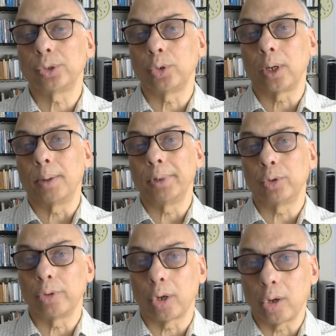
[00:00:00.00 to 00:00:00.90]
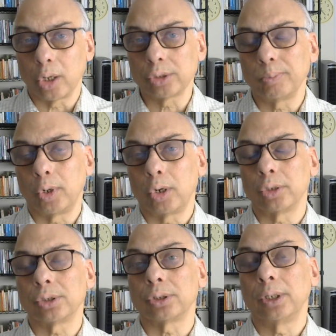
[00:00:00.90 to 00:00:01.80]
to come into the
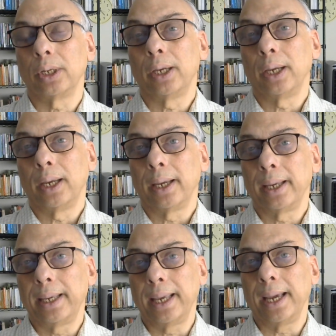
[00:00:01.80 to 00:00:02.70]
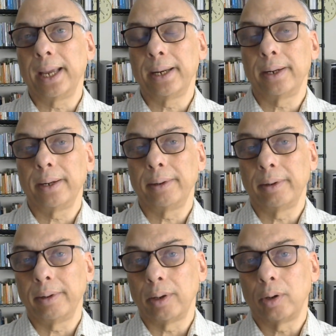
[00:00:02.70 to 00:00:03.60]
cosmos can
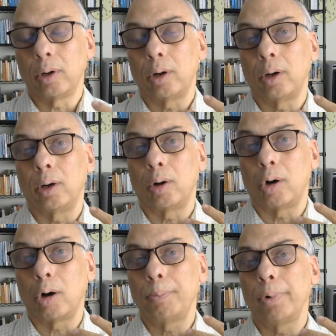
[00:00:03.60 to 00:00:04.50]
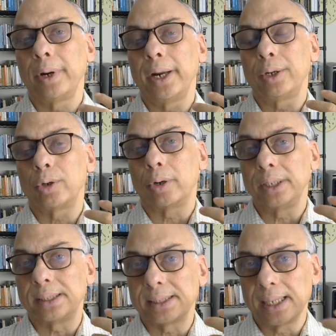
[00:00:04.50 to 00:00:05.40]
operate on
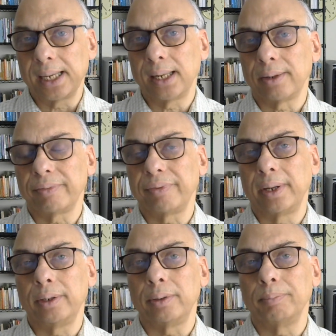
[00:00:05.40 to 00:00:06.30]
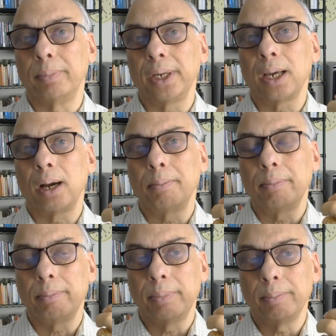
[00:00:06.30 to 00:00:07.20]
itself and
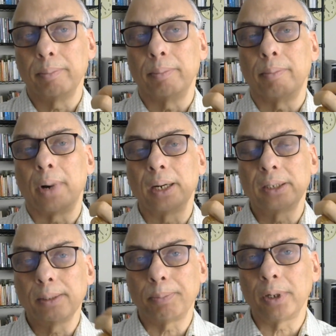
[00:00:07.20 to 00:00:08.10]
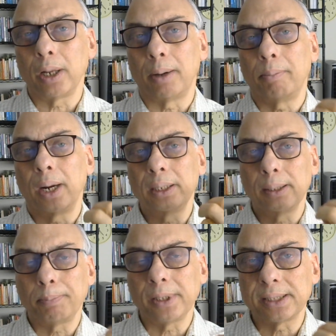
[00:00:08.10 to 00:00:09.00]
become multiple or
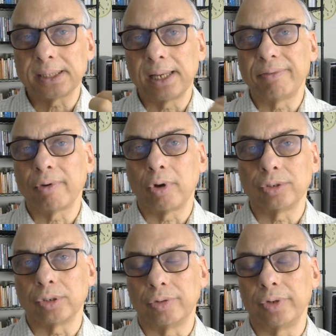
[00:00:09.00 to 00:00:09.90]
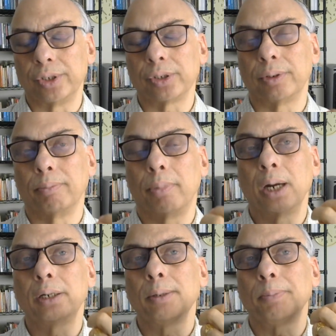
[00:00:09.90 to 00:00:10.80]
multiple self concentration,
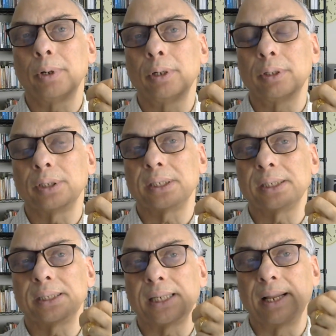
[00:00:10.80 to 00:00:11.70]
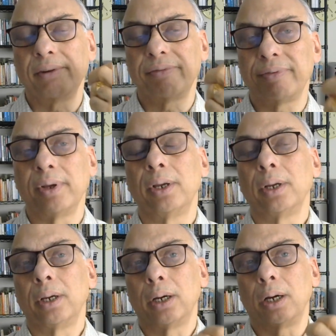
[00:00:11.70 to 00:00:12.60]
multiple self
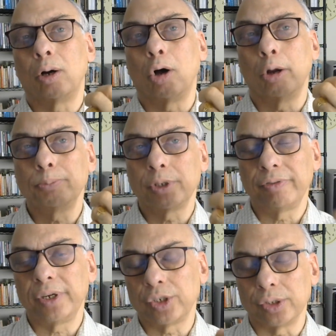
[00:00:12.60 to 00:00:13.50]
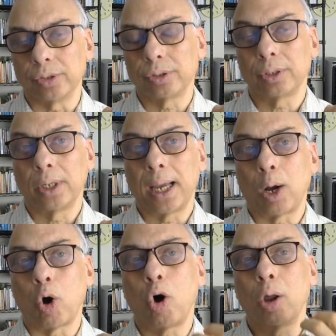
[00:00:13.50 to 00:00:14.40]
uh, observations
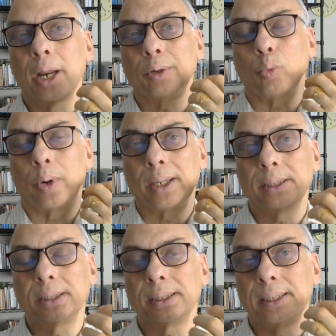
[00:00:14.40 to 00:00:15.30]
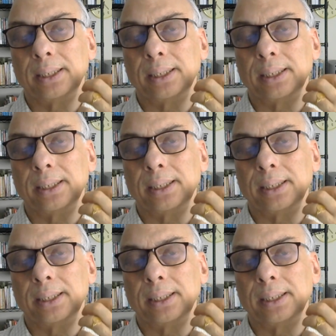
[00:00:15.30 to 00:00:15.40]
all at once.